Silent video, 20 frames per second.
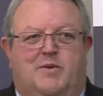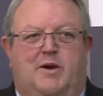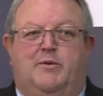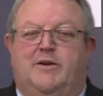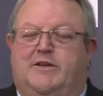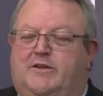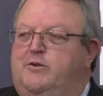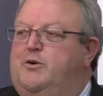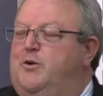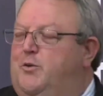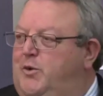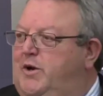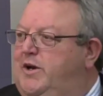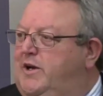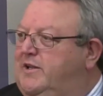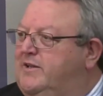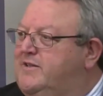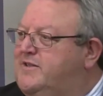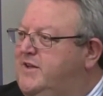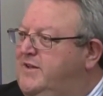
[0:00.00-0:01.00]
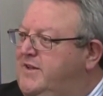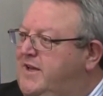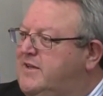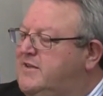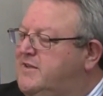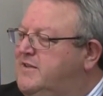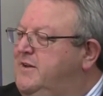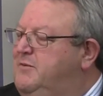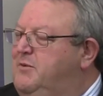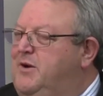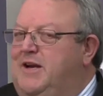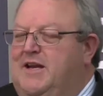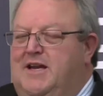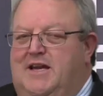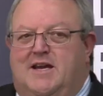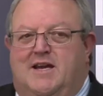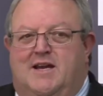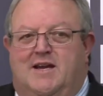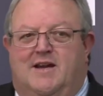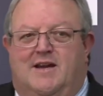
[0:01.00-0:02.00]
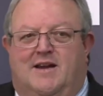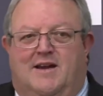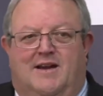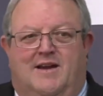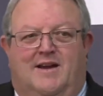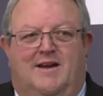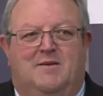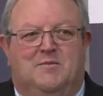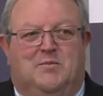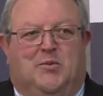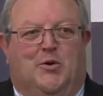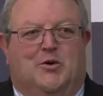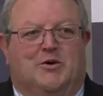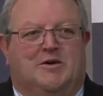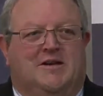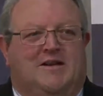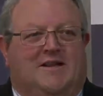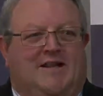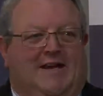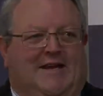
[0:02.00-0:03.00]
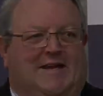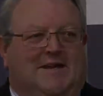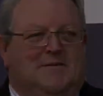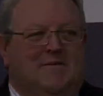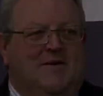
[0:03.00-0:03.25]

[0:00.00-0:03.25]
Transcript: but we do it well, so that's the really important thing.